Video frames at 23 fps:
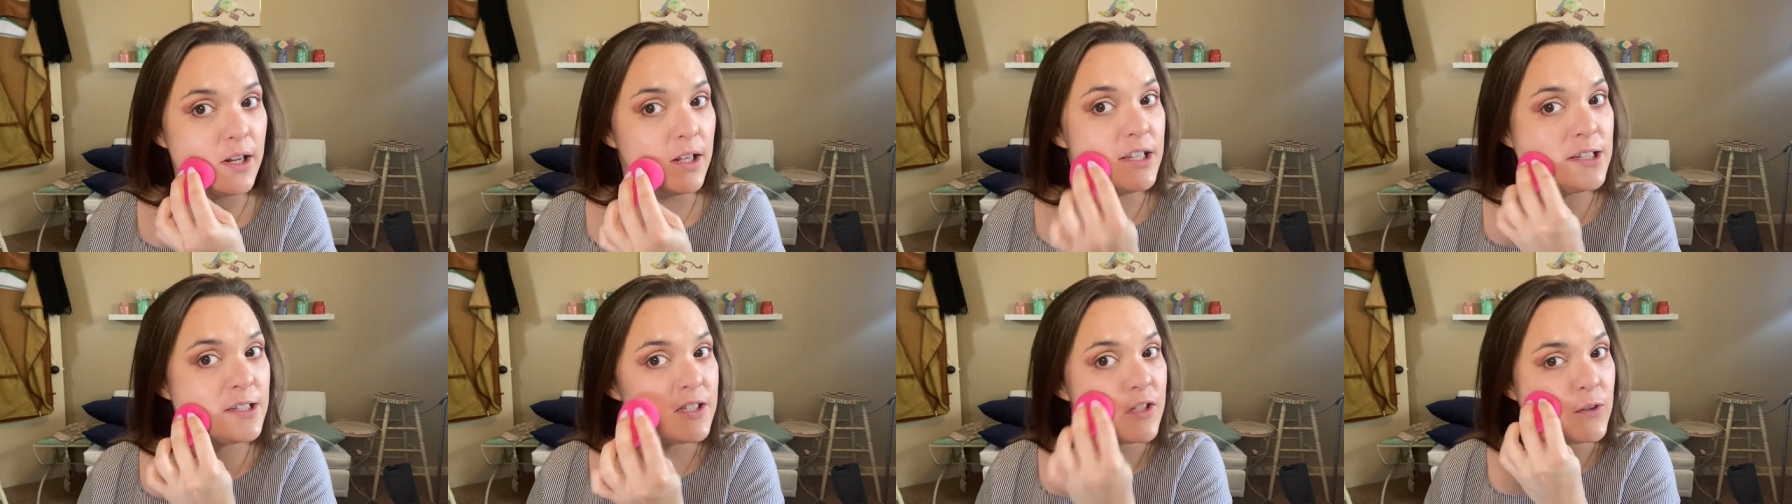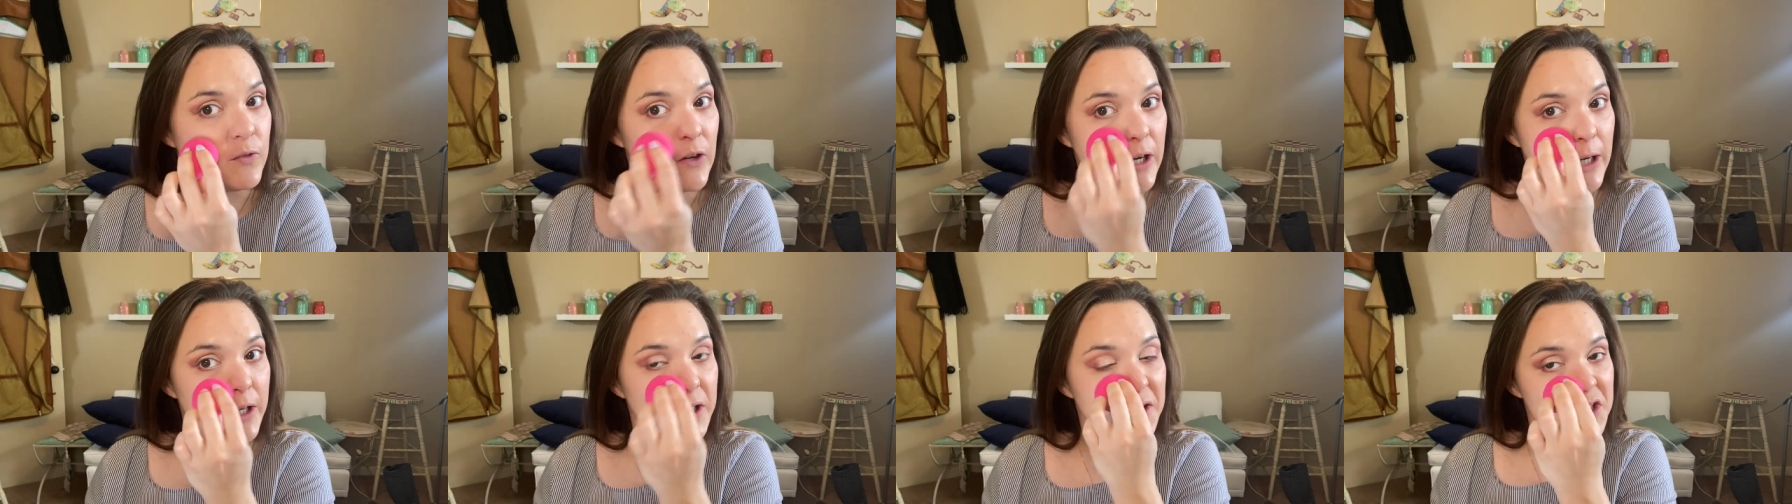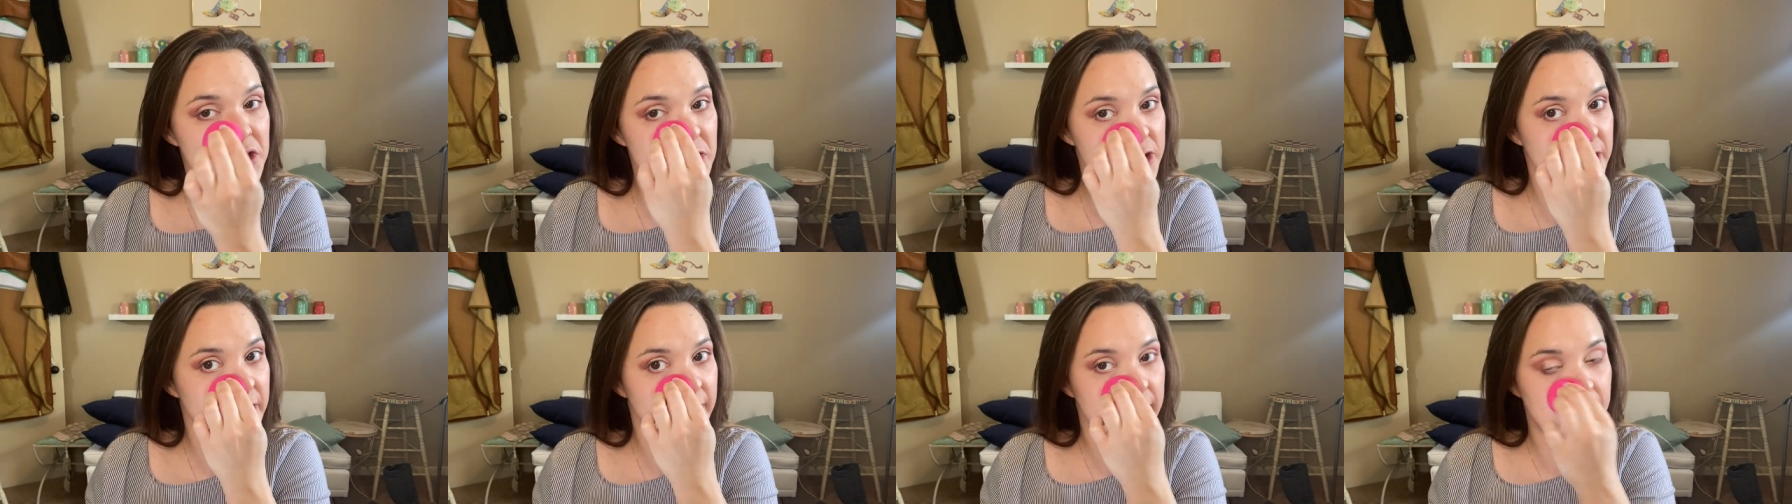It's very
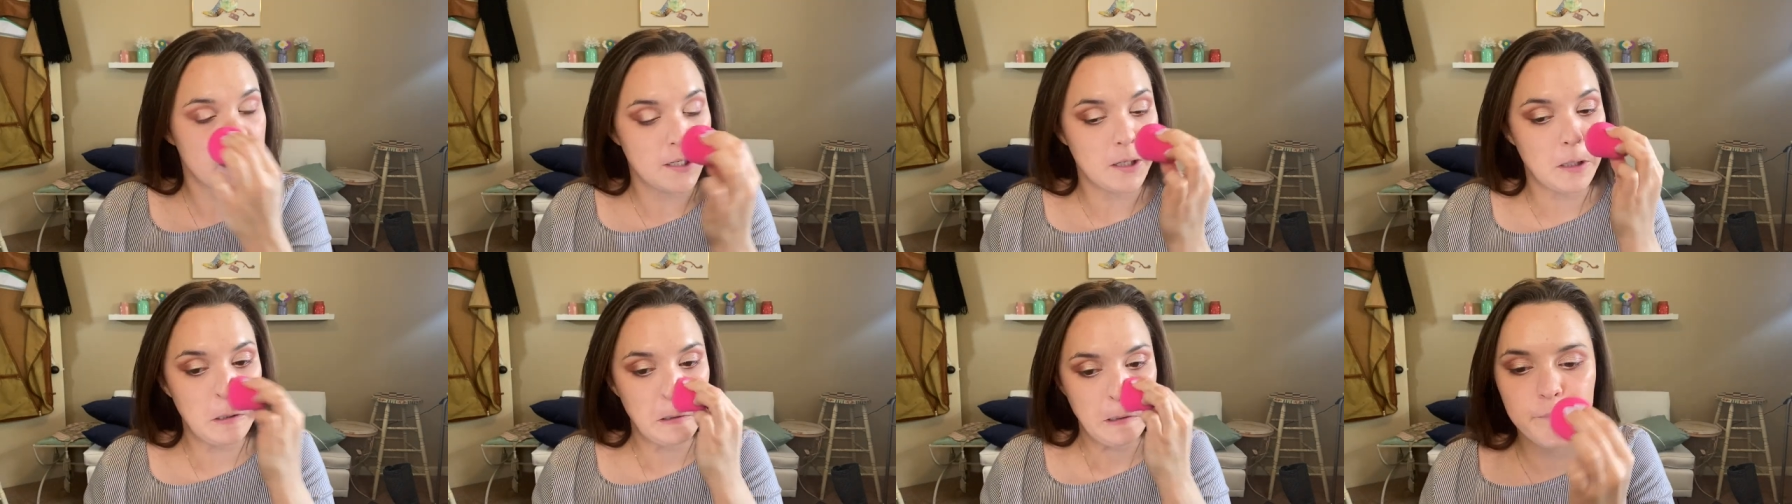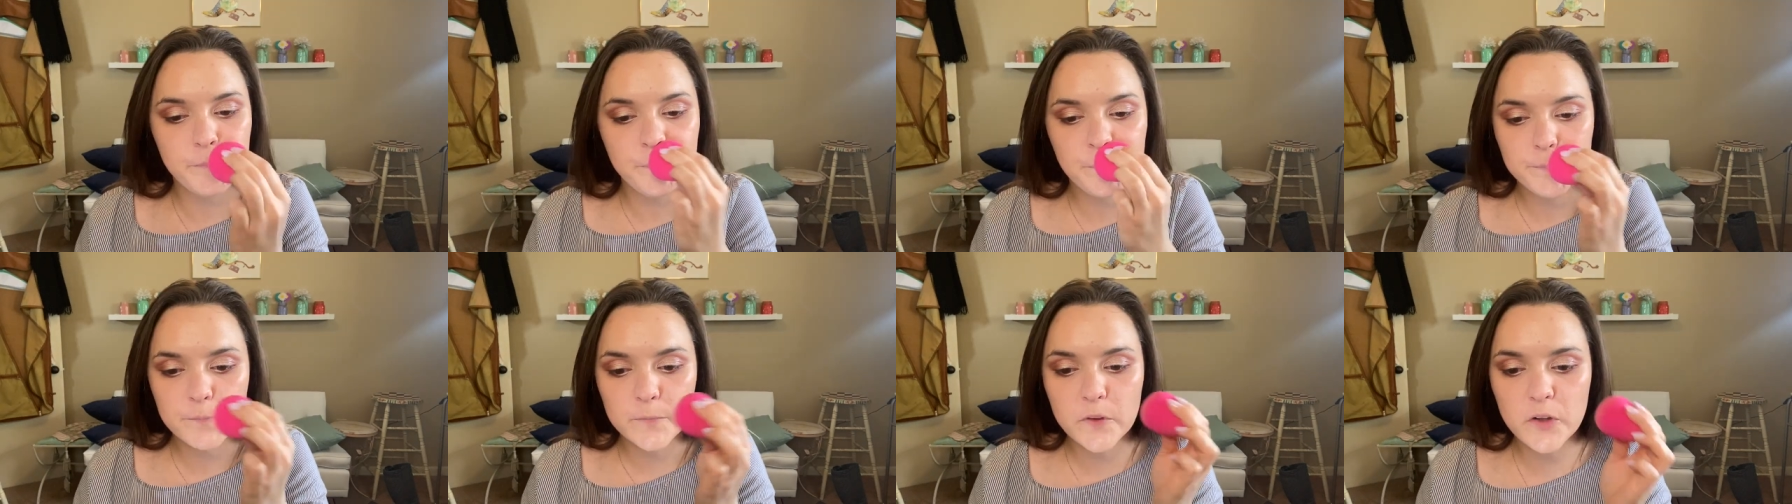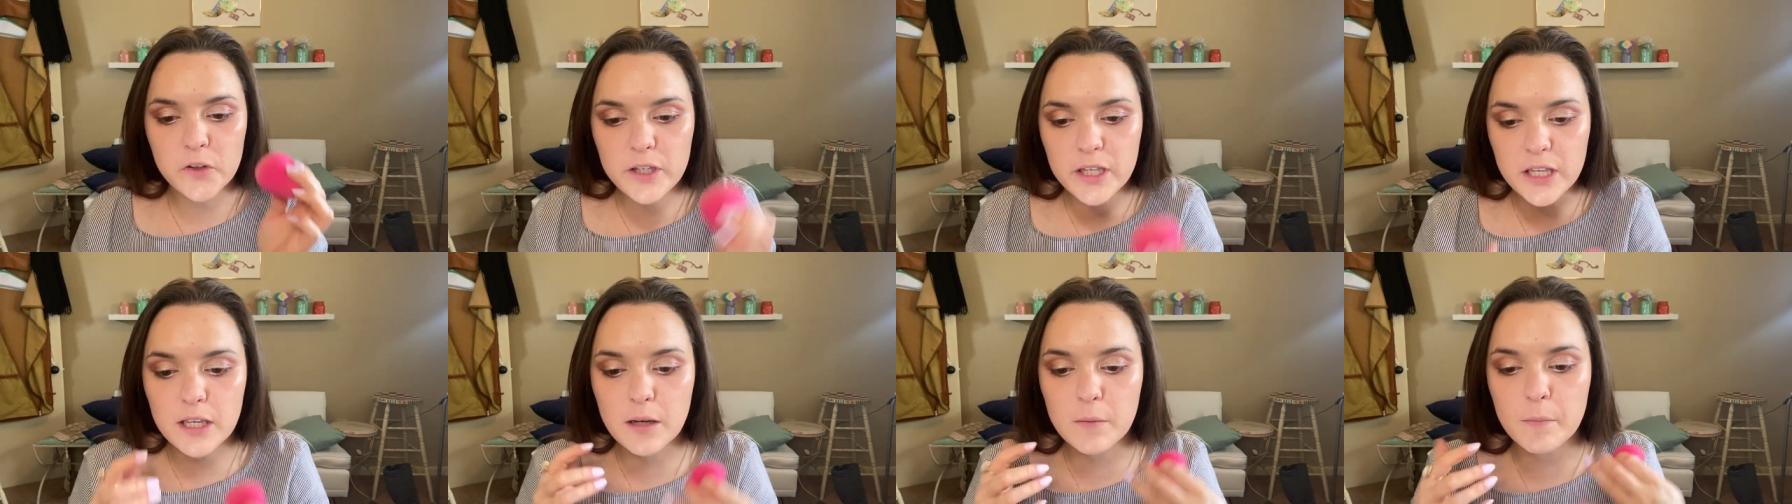sheer.
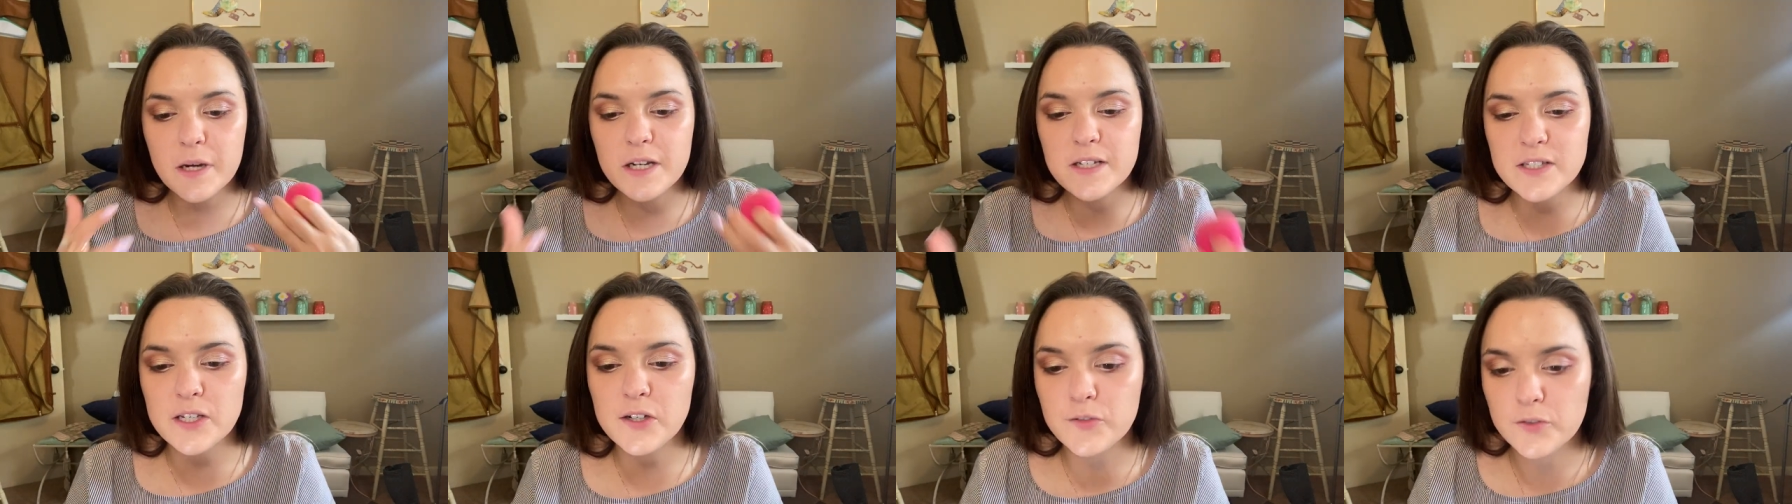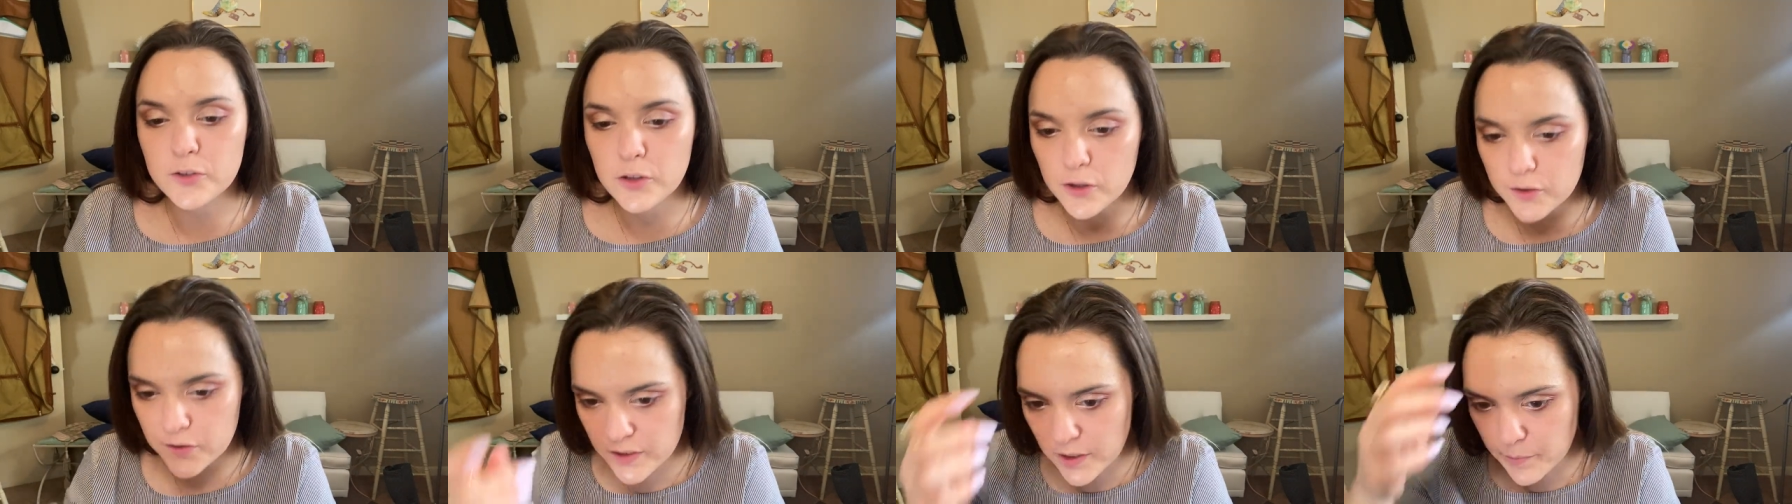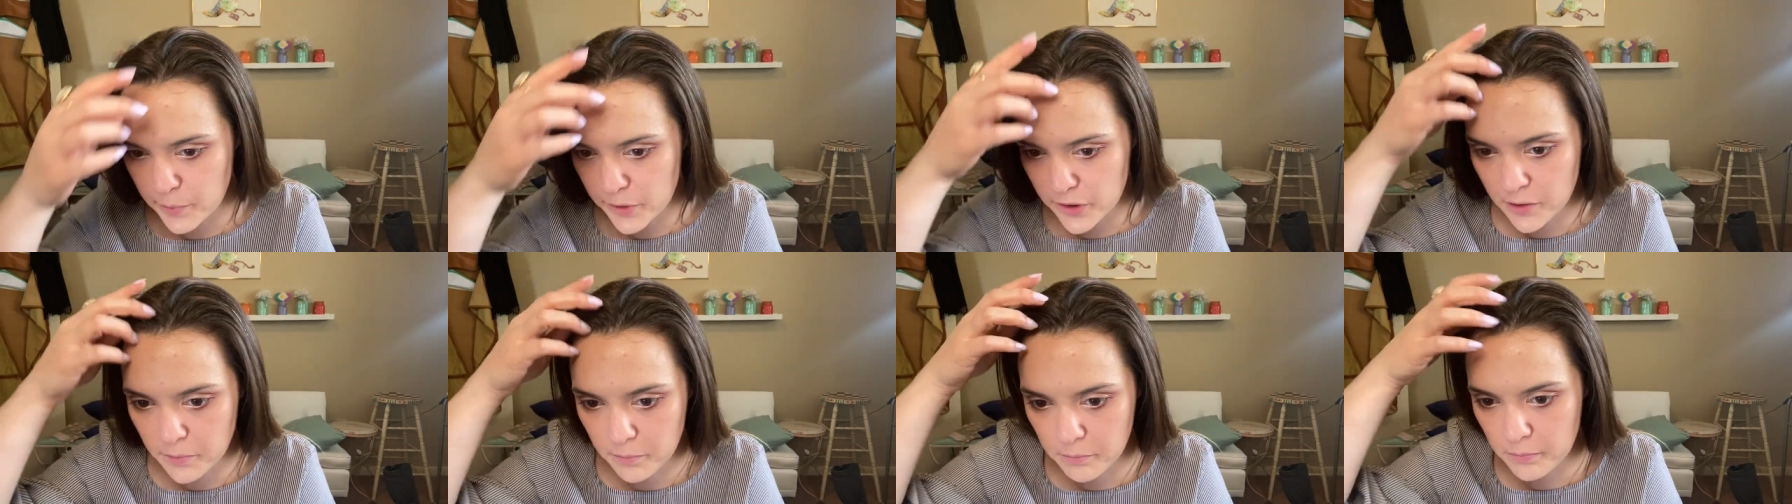Looking at myself close up
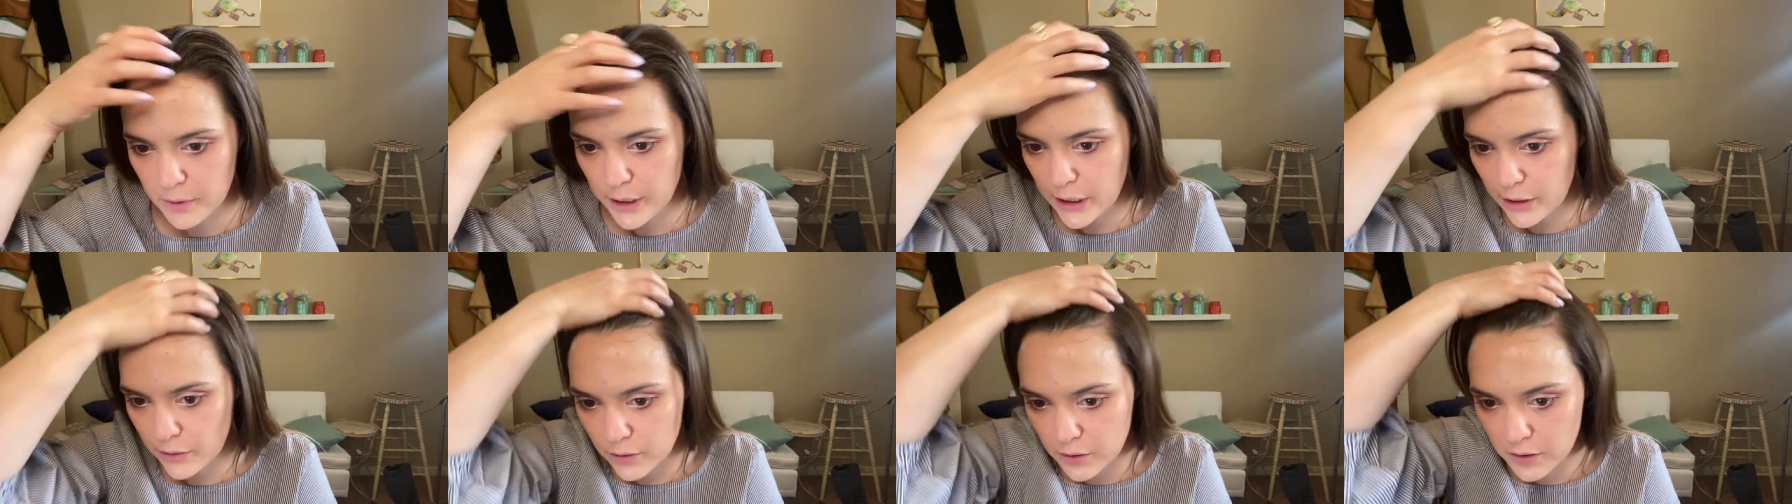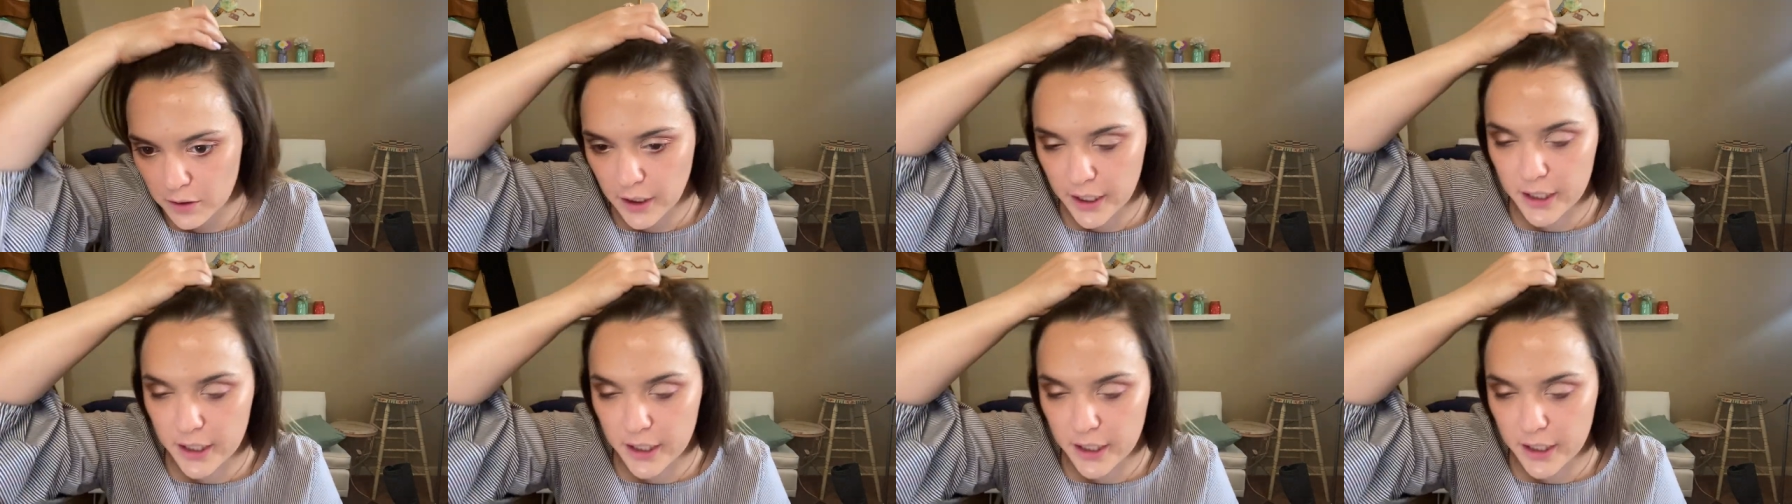in the mirror,